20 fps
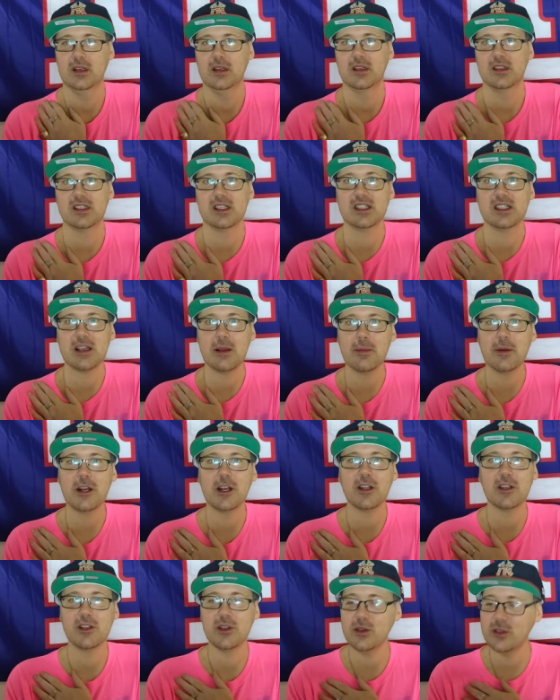Since I've been
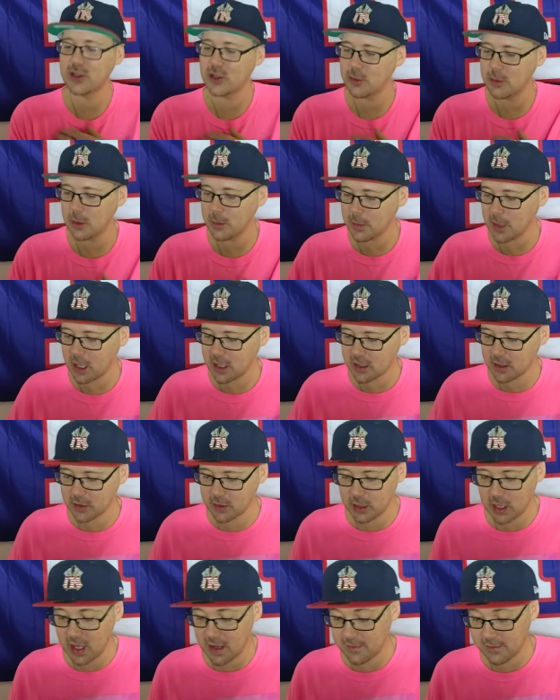on YouTube, I'm not going to
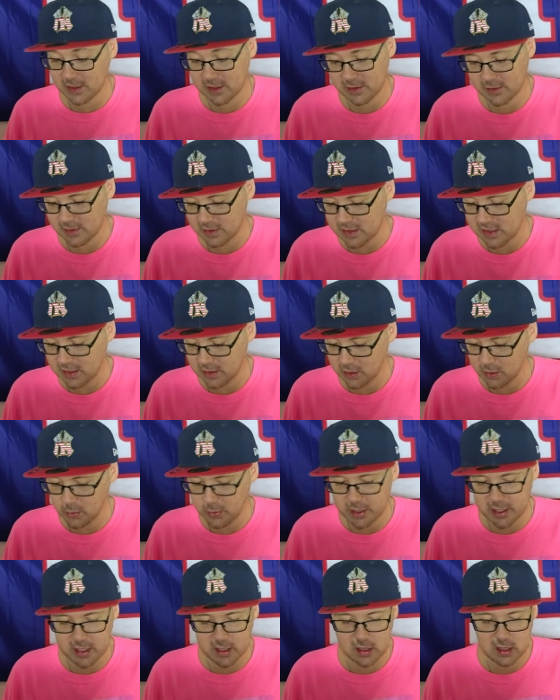go live. It's a little
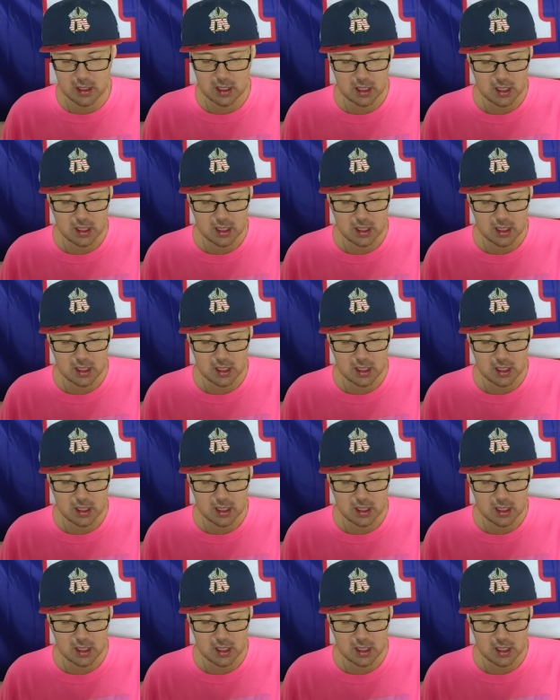weird.